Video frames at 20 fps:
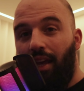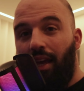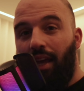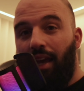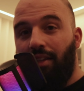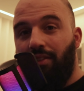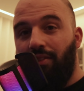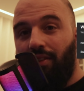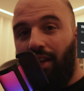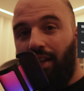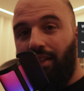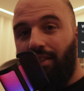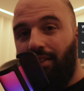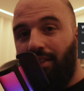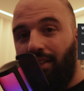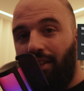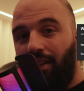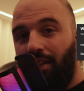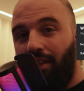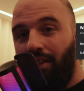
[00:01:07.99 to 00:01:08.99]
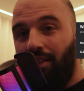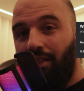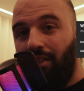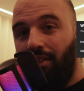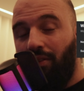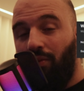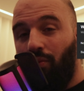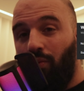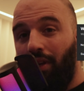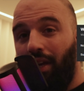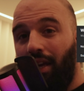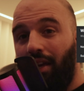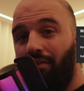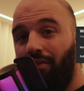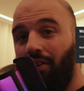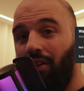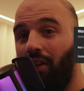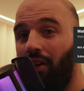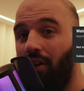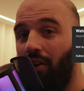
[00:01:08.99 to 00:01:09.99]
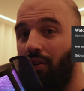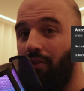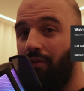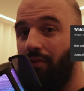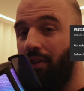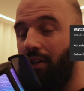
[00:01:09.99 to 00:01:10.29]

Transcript: As you can see here, we have a lot of